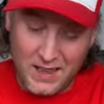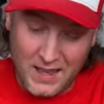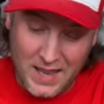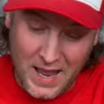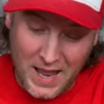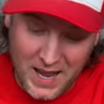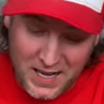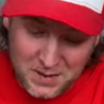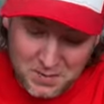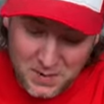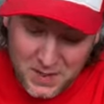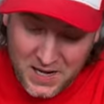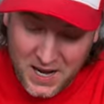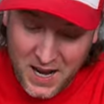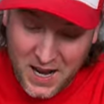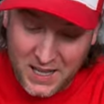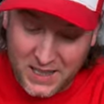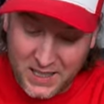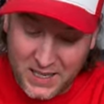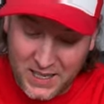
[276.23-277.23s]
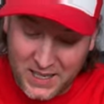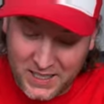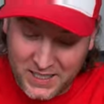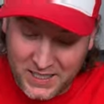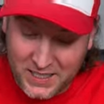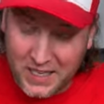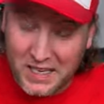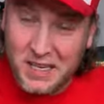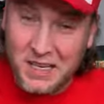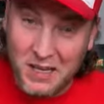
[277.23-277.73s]
last but not
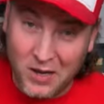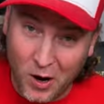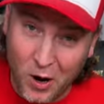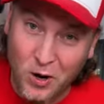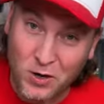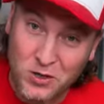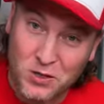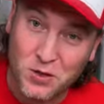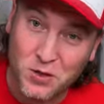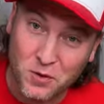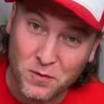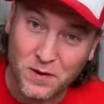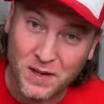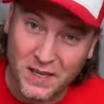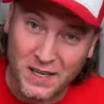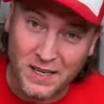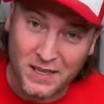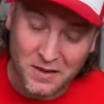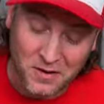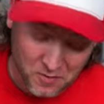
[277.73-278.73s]
least, our sous vide